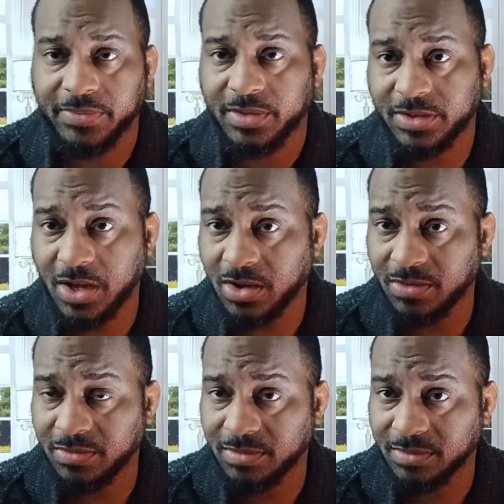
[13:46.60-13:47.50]

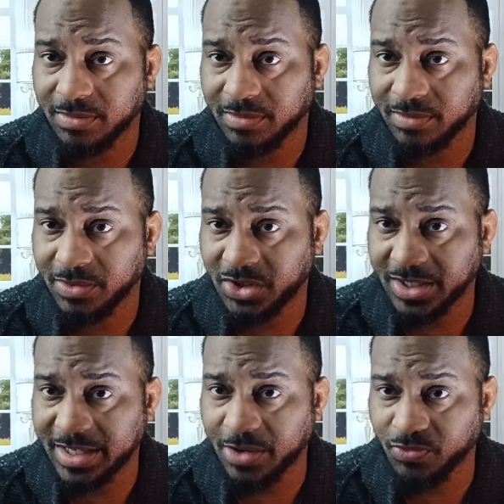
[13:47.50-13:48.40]
So you
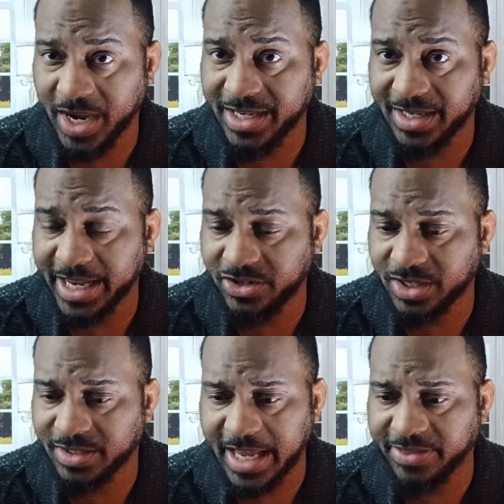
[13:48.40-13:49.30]
just said
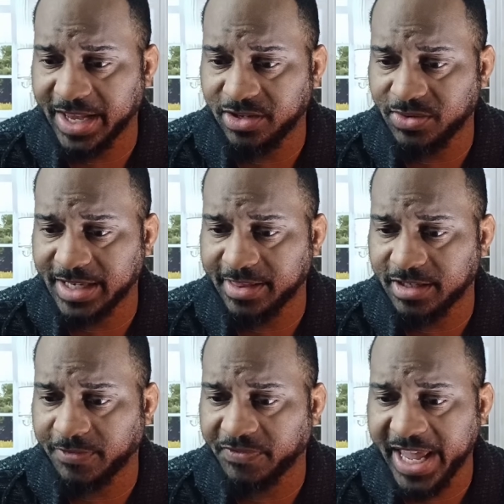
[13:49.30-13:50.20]
regulations, and then you said
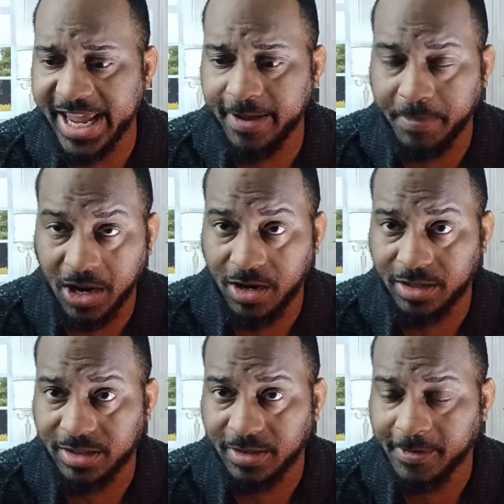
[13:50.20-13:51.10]
this vague
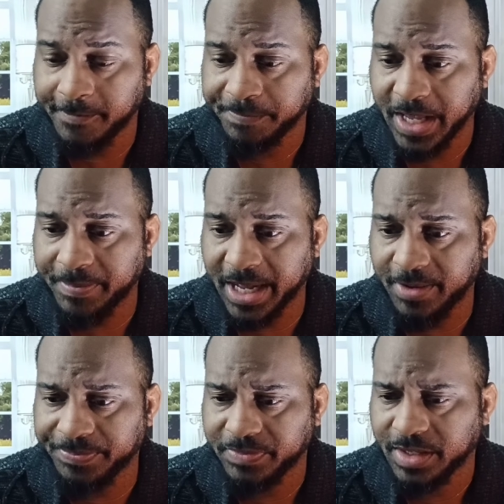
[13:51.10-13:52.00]
part
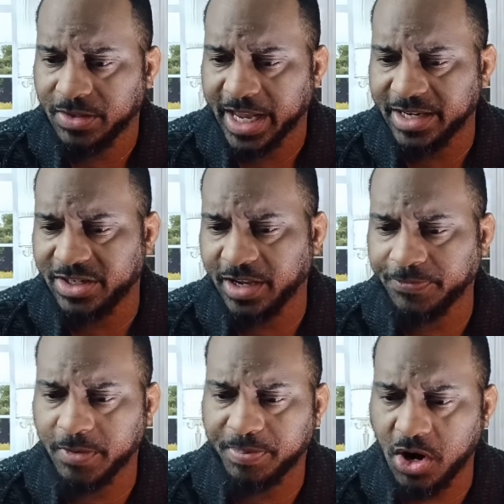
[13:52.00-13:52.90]
about in
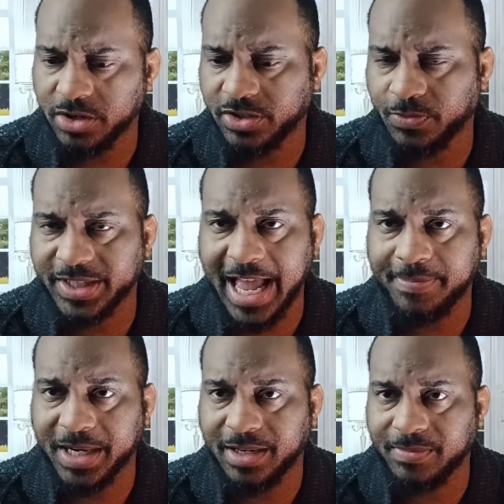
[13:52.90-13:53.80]
different parts of what's
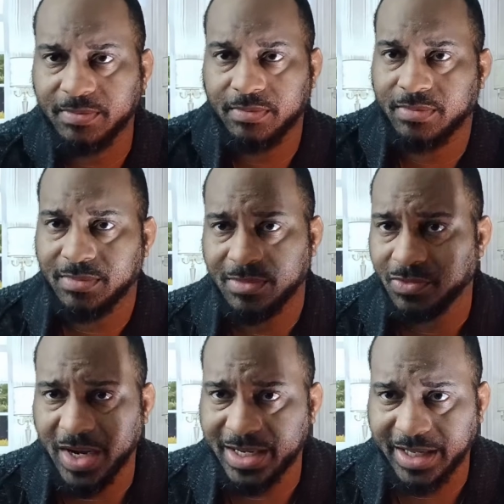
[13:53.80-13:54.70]
happening.
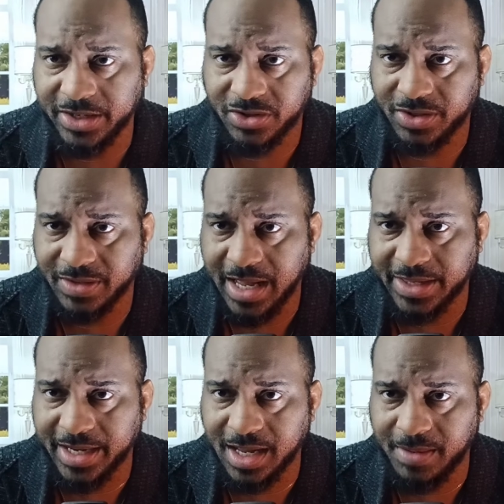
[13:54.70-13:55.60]
Regulations are not
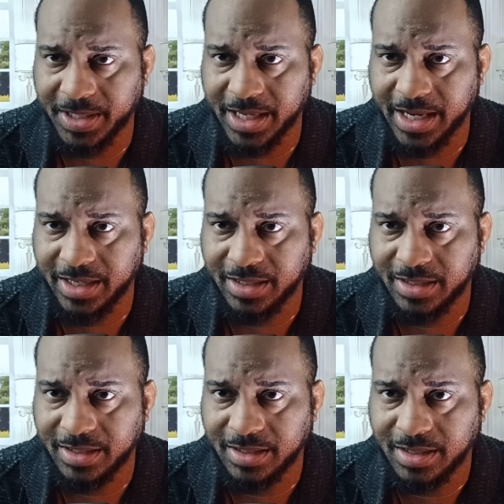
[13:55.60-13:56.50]
that complicated.
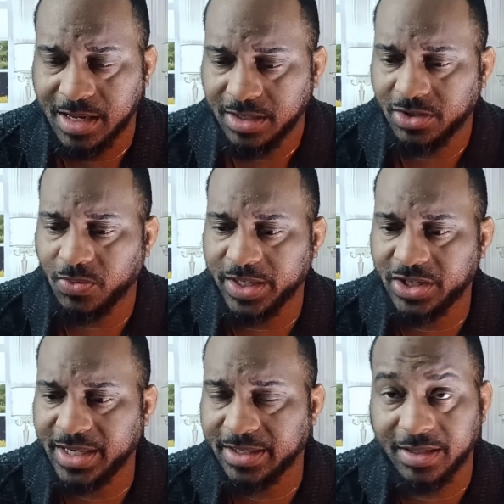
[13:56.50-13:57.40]
So when
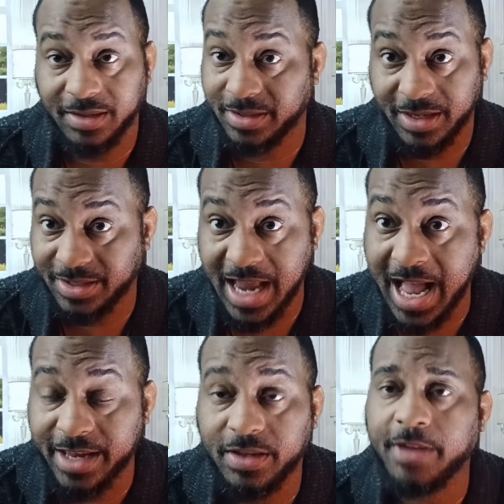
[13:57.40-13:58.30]
she gets, it's
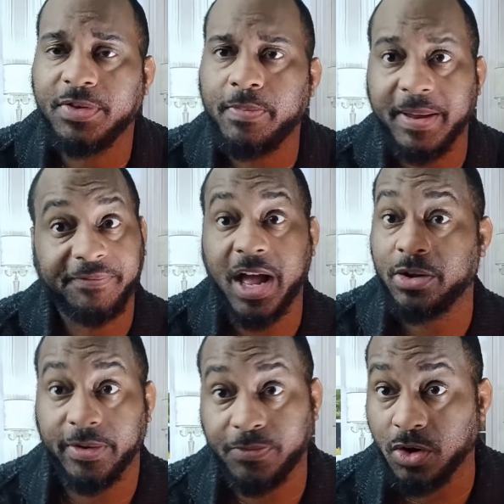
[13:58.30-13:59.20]
not, if you've been
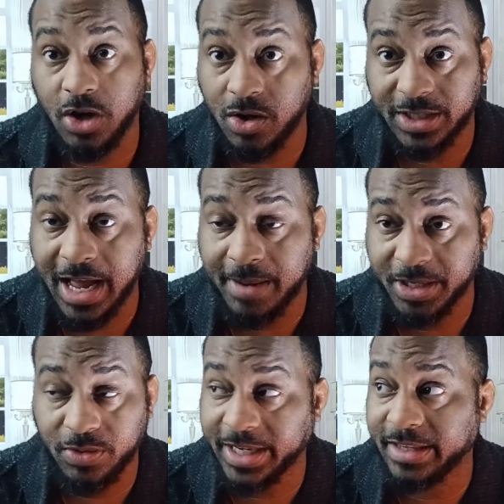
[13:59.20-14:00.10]
following for a long time and
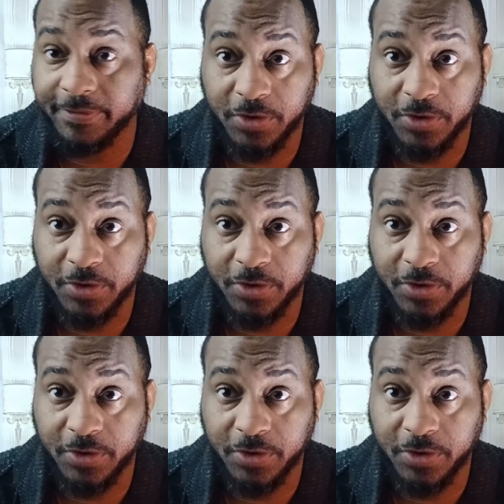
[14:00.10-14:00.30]
you look at the